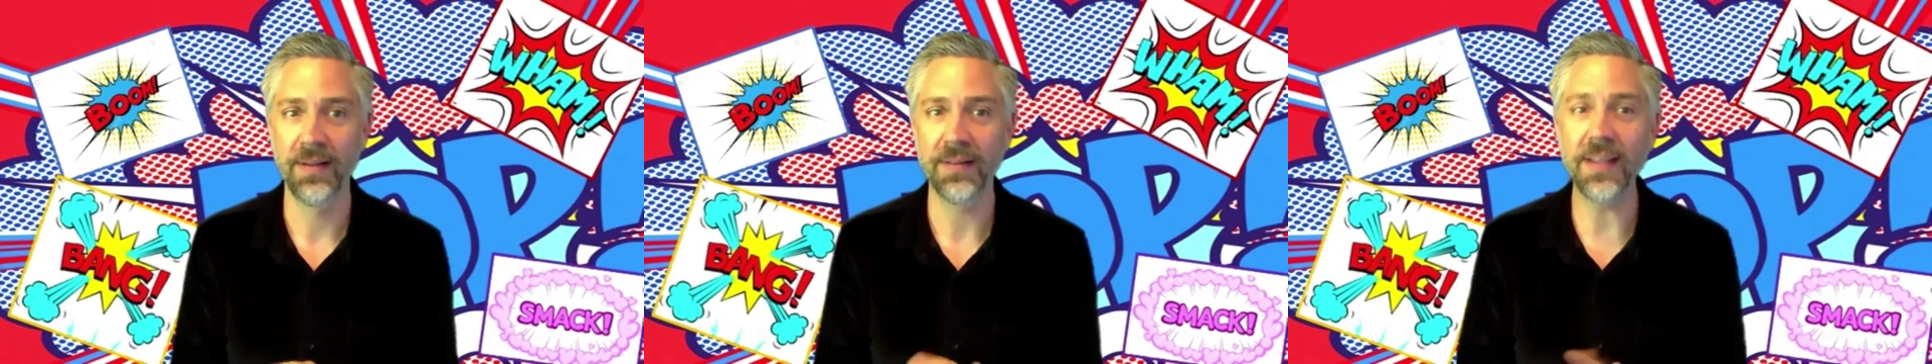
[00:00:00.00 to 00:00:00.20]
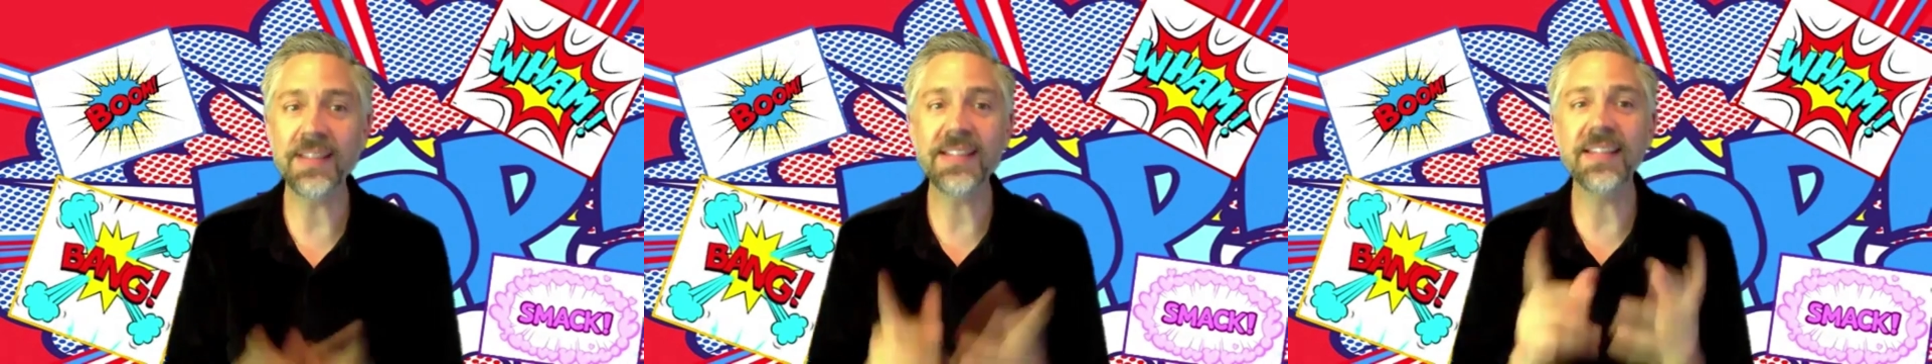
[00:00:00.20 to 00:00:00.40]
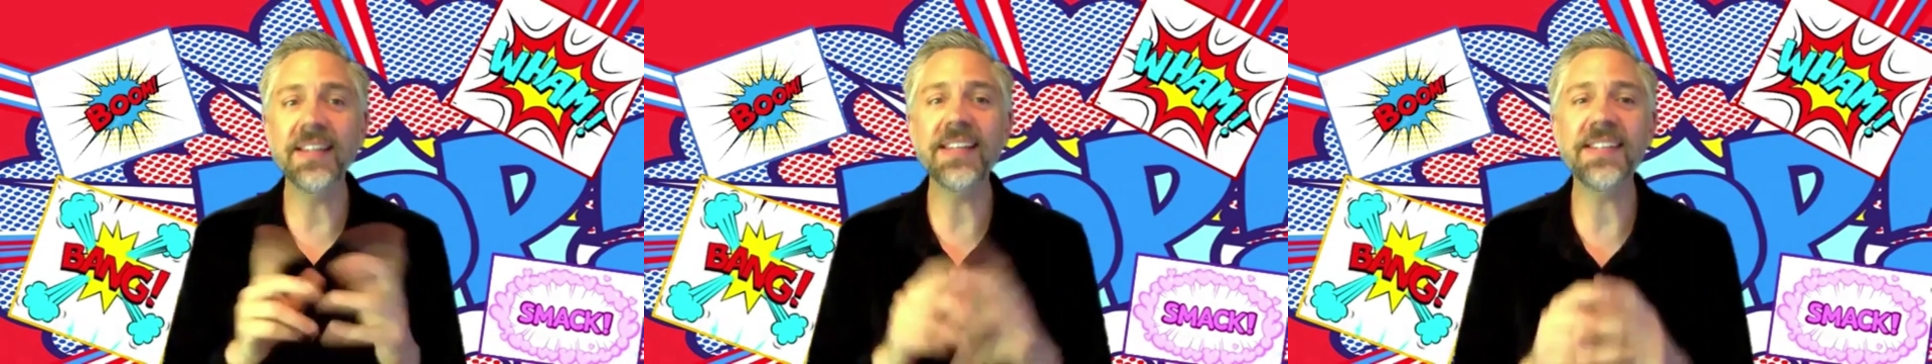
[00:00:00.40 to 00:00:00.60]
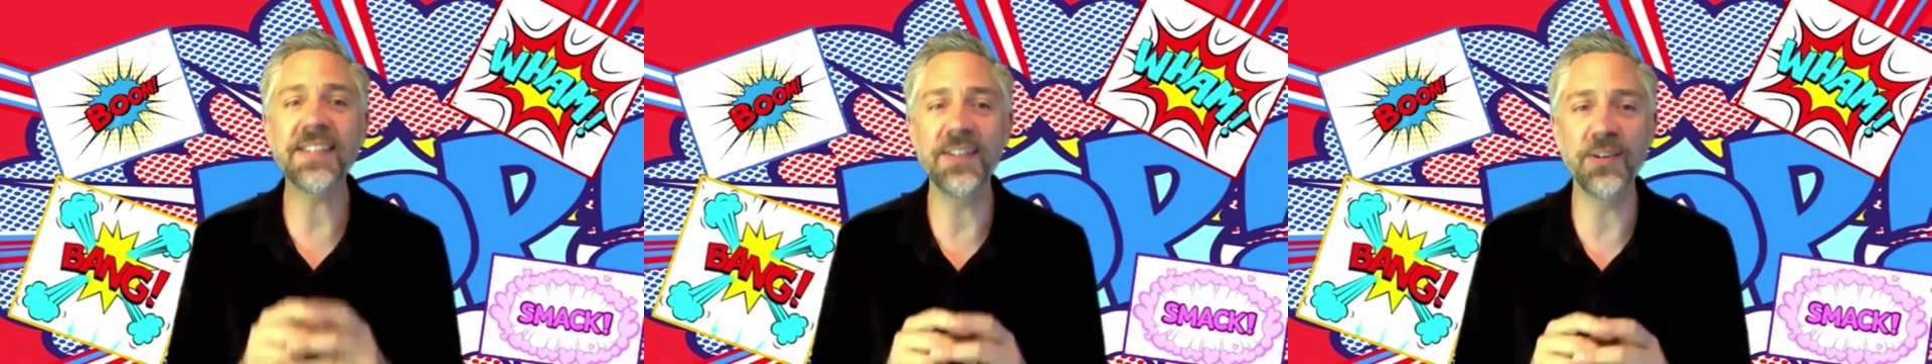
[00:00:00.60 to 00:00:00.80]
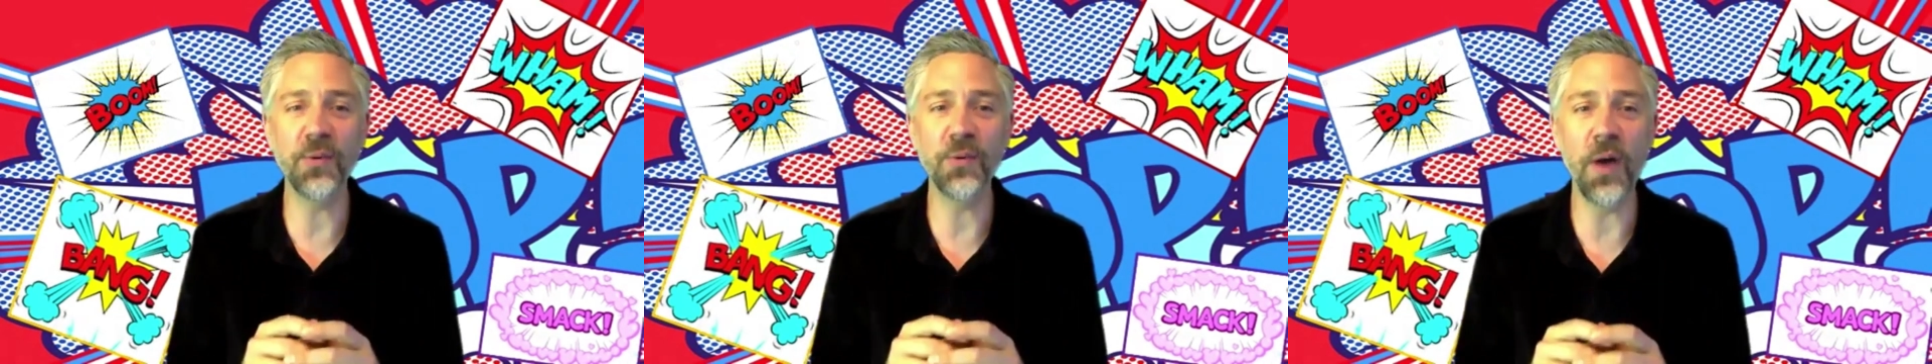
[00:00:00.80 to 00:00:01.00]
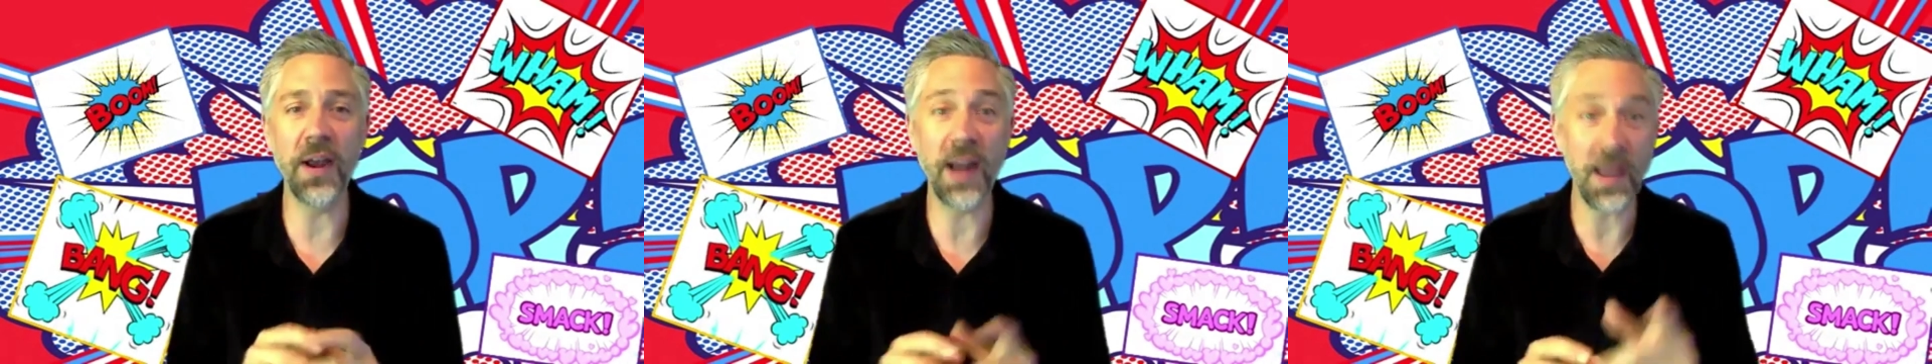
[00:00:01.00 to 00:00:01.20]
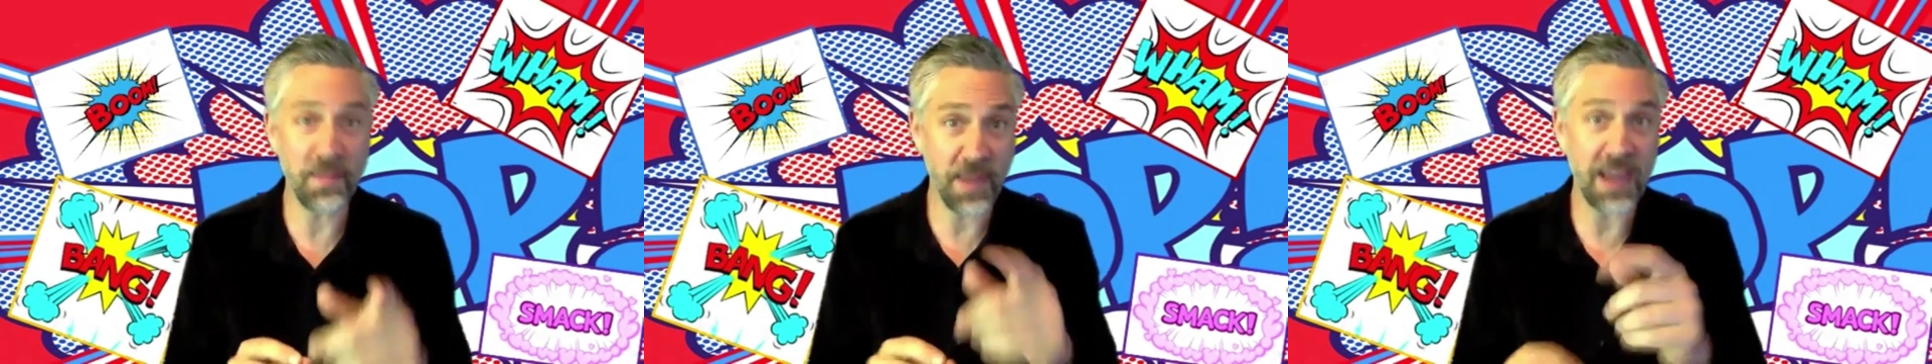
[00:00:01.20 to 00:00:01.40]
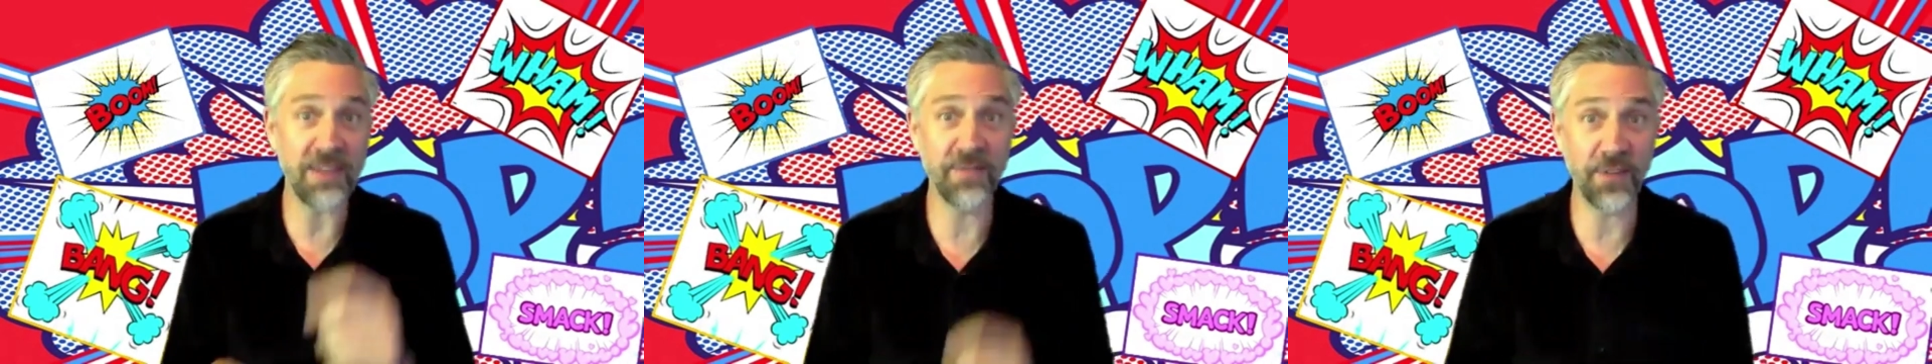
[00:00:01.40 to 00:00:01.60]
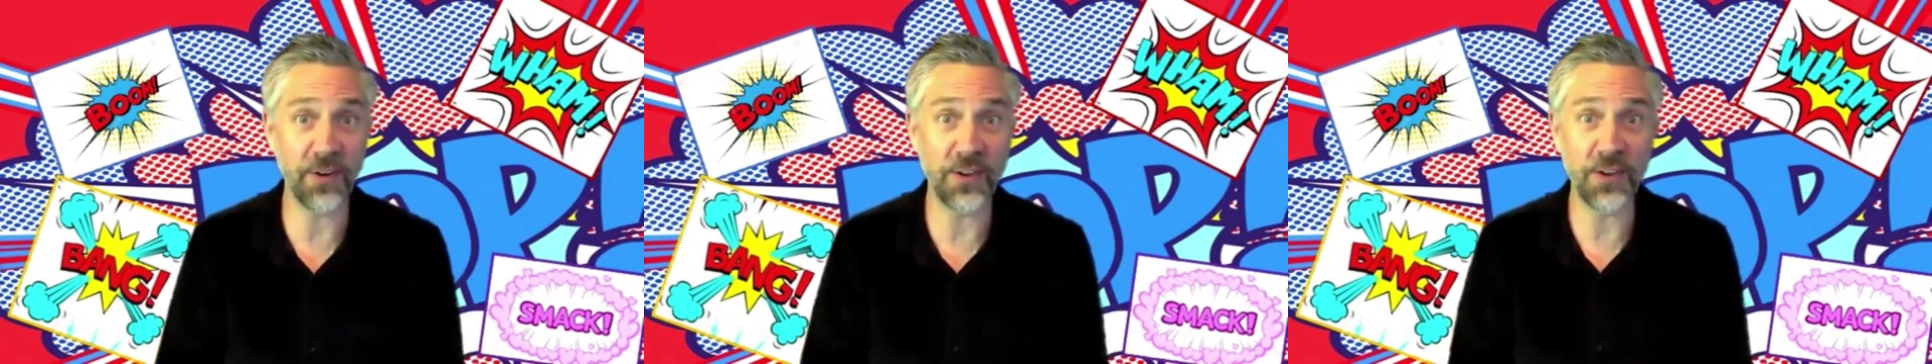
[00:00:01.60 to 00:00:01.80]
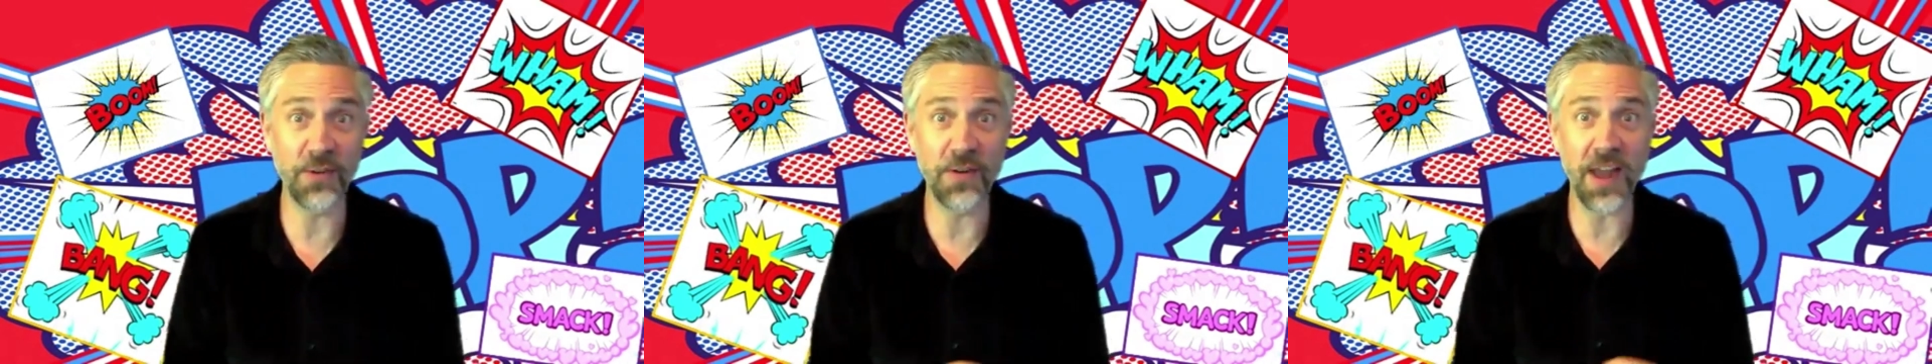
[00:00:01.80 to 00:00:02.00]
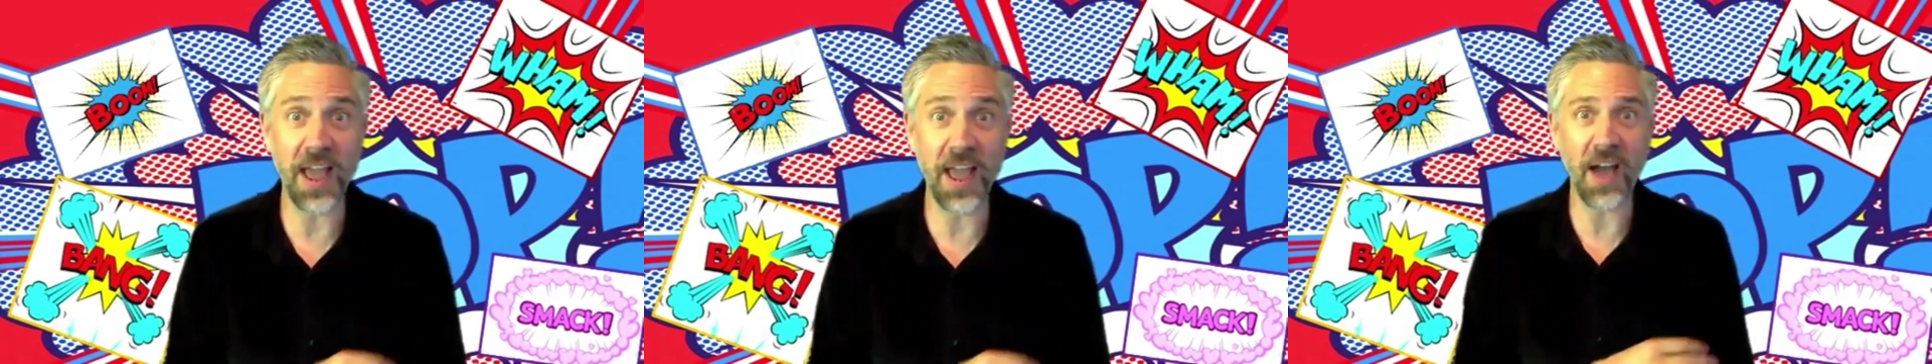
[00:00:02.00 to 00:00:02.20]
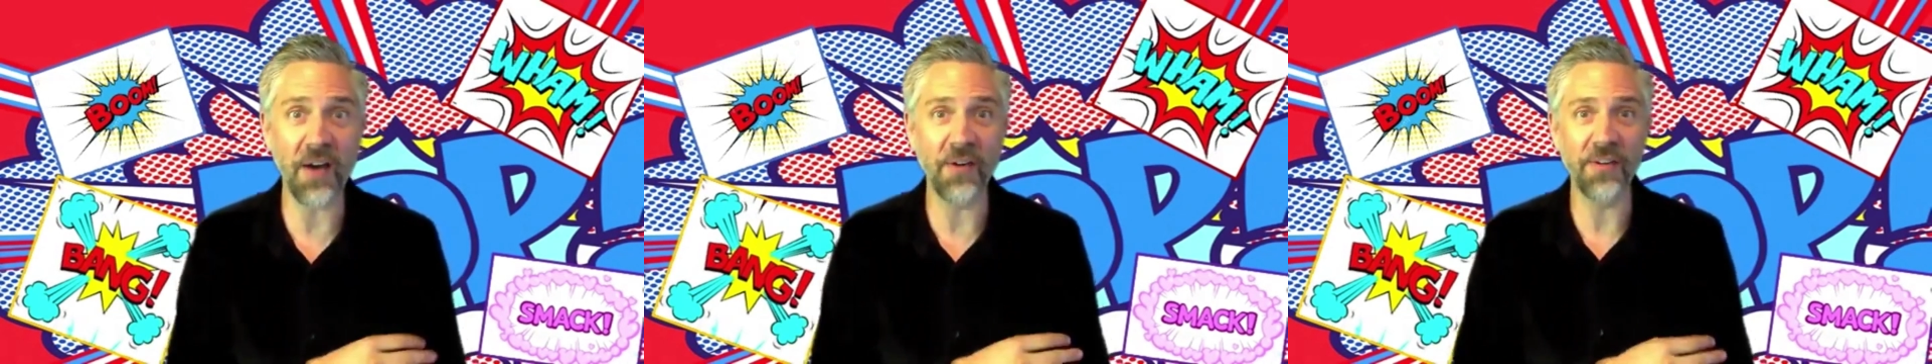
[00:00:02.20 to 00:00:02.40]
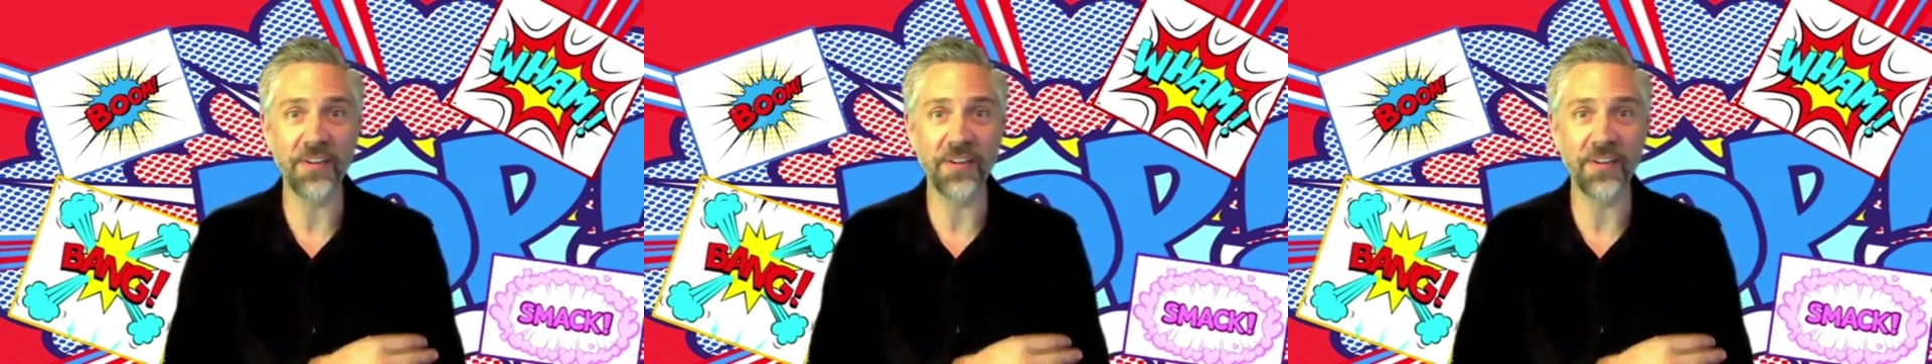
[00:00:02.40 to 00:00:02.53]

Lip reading: Let's listen to one I made for you now.